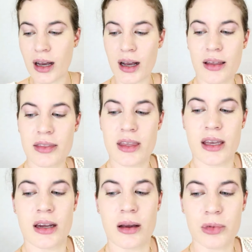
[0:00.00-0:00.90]
and
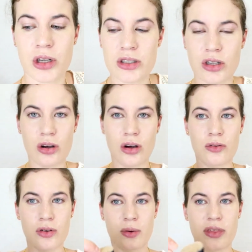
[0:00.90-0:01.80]
then I'm going to go
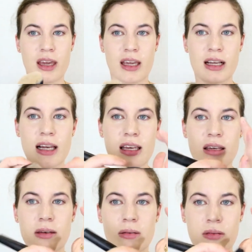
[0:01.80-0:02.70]
over with a
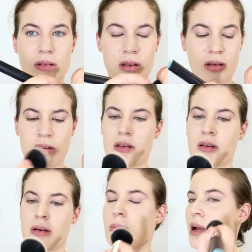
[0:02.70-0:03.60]
clean
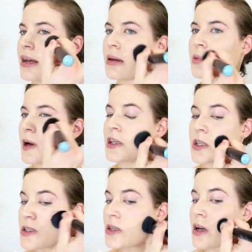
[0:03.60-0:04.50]
blending
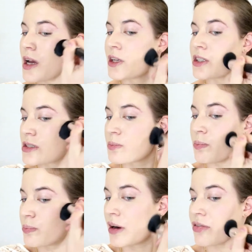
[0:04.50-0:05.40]
brush and just
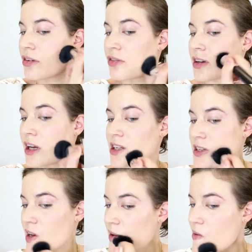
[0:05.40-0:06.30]
buff the
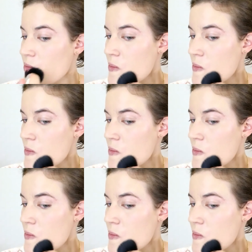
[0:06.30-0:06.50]
foundation in.